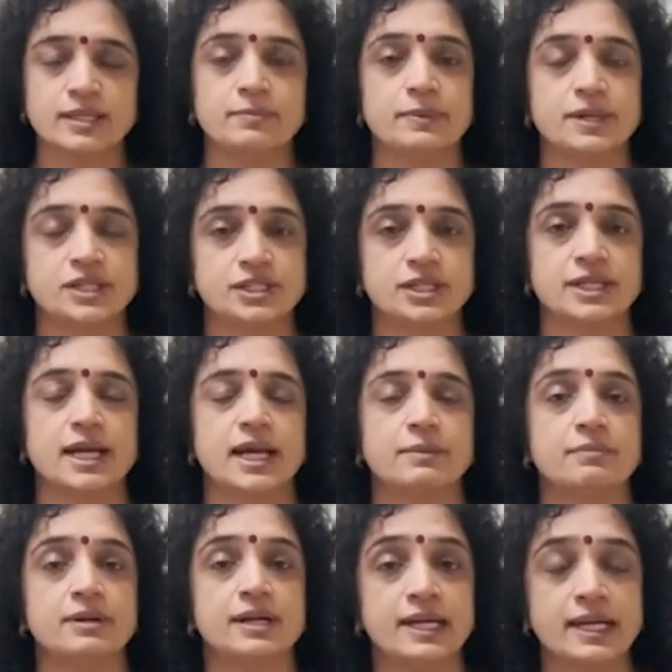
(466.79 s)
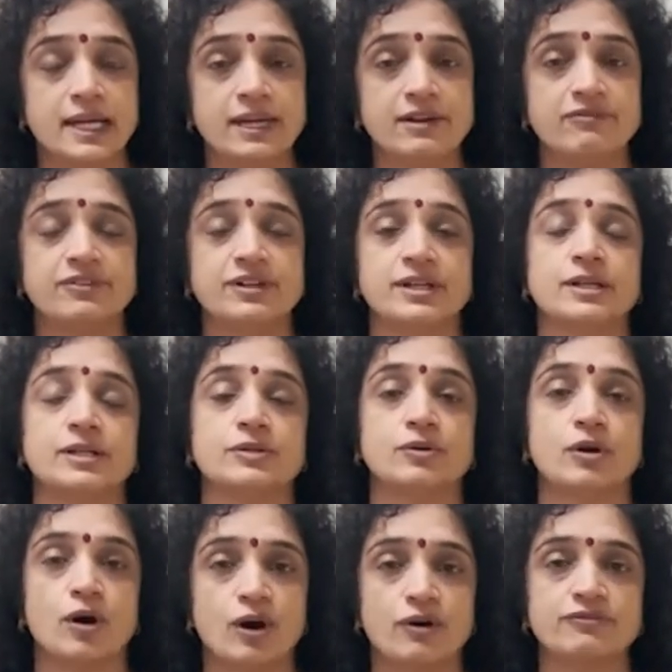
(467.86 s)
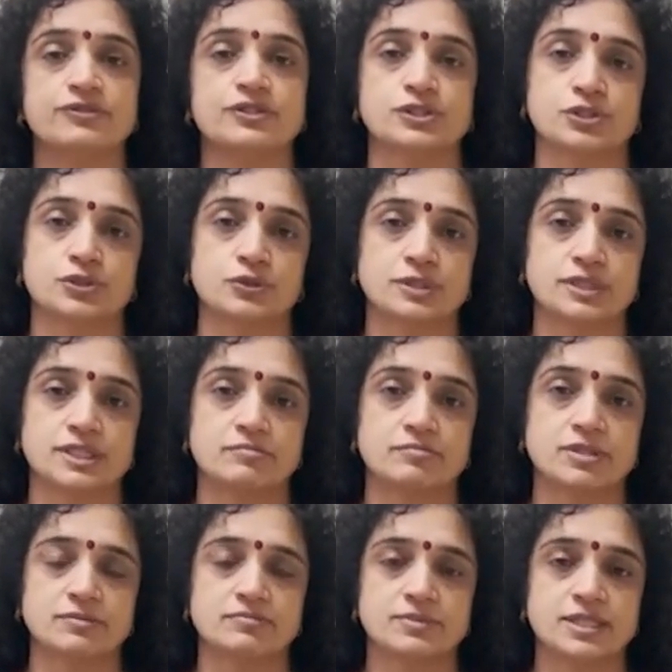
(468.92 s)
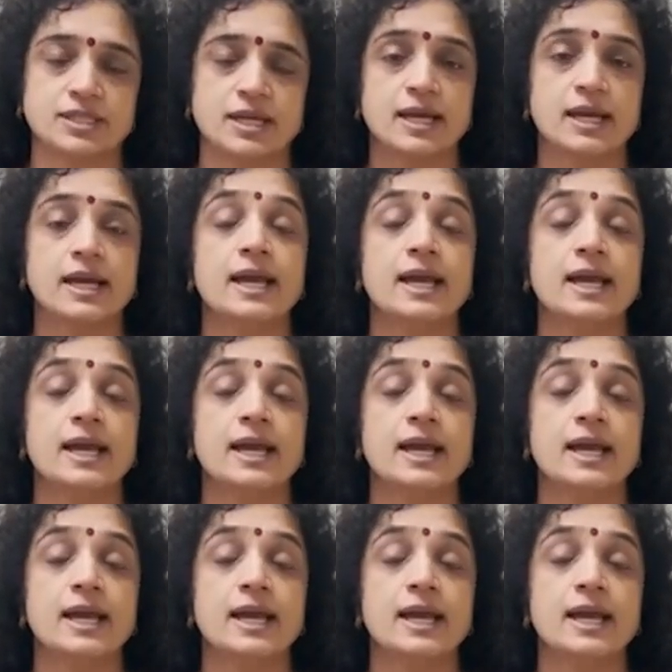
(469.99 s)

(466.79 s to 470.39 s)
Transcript: the patient can be relieved of the stroke symptoms